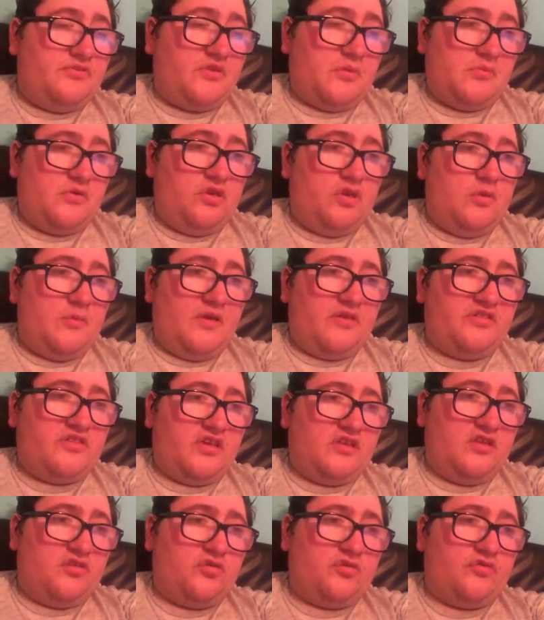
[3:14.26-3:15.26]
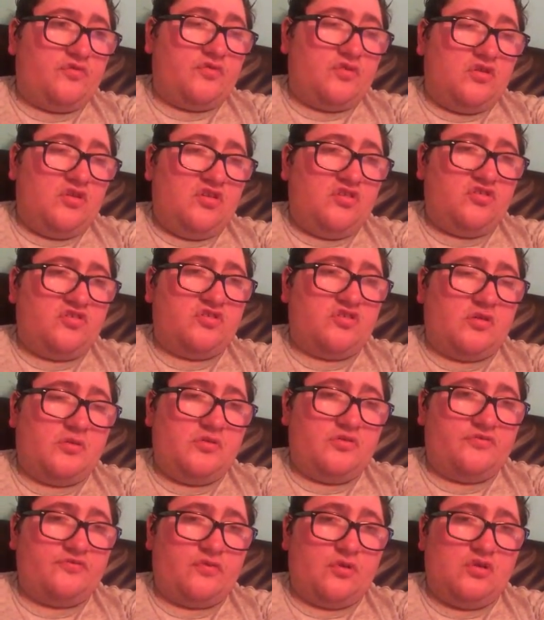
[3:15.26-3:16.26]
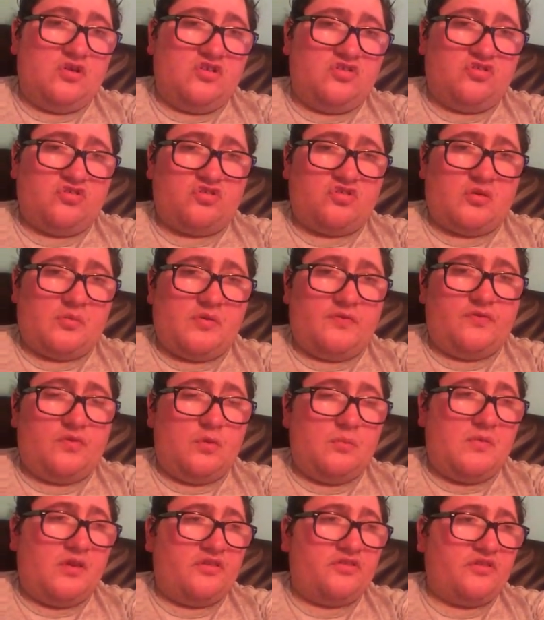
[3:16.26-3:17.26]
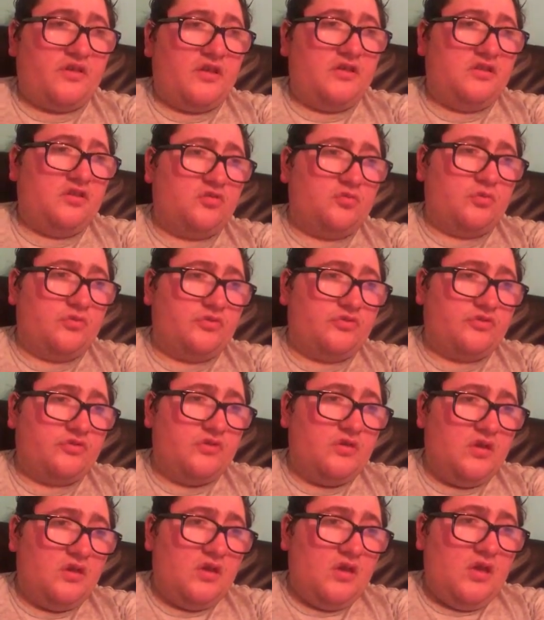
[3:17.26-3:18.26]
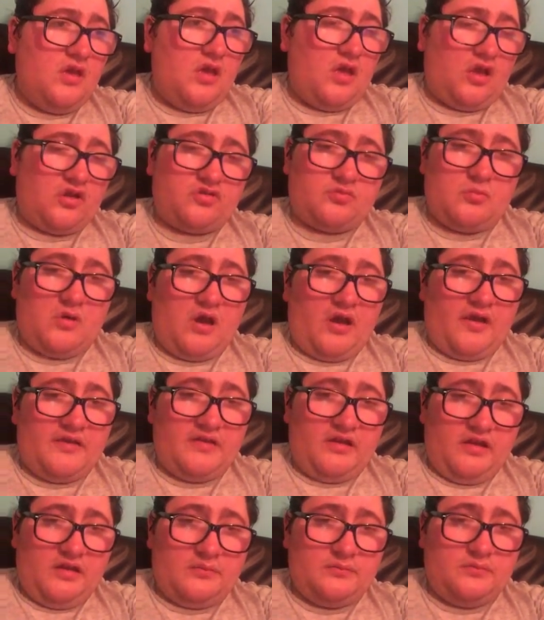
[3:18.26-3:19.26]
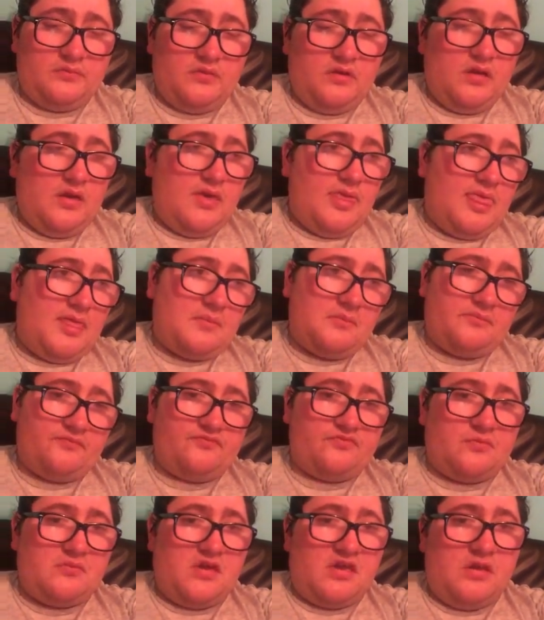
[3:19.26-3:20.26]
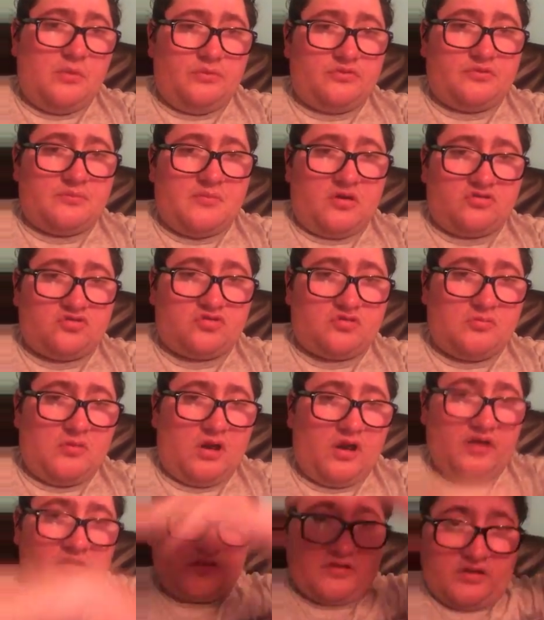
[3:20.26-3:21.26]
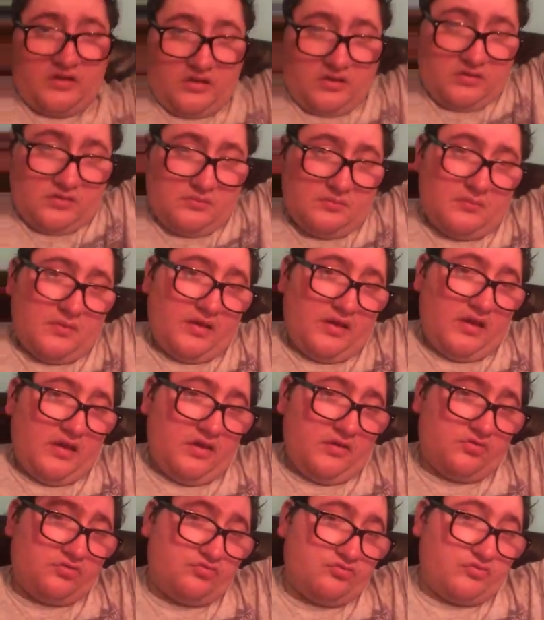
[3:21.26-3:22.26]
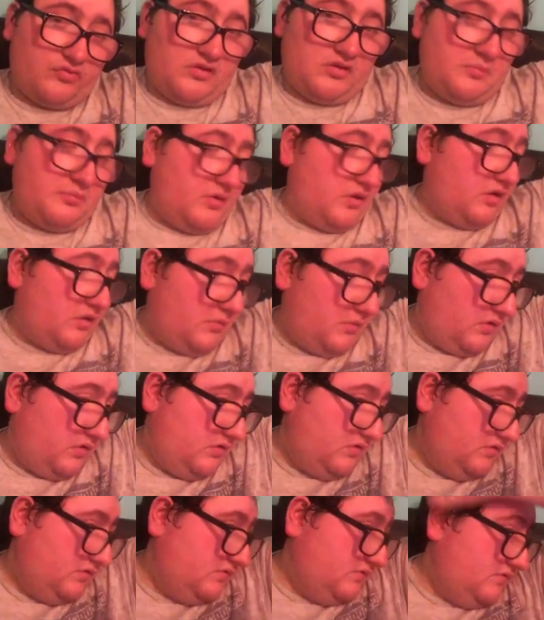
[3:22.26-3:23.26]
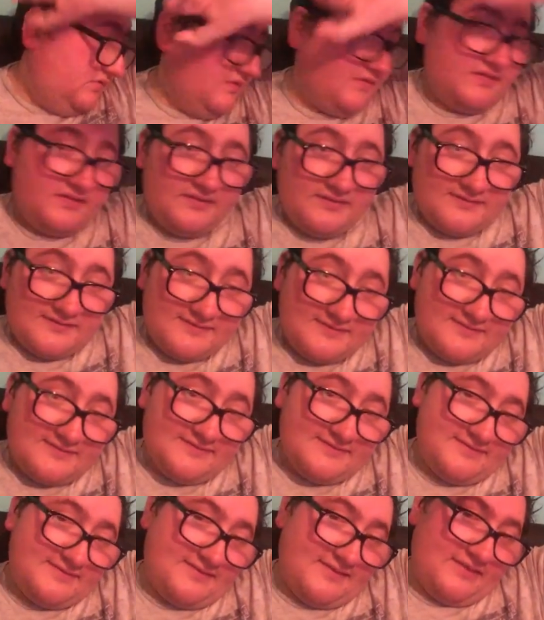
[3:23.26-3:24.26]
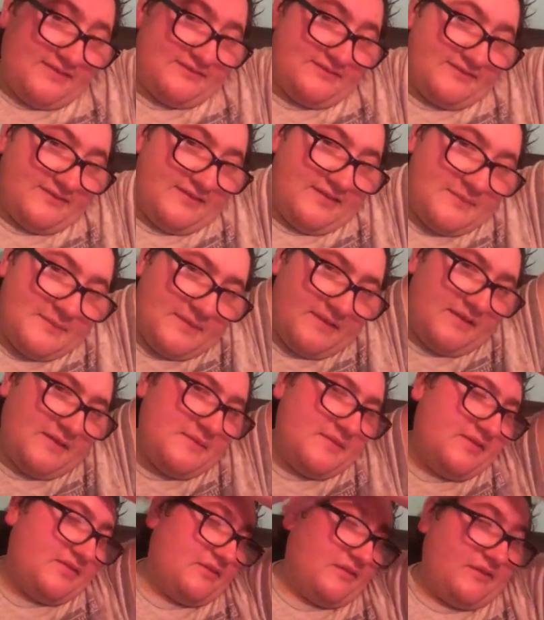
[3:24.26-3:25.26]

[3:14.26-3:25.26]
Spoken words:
Some of you may say this was foolish. Some of you may say this was a smart idea. For me, it was a much smart idea. My hair is really bugging me. It's really bugging me.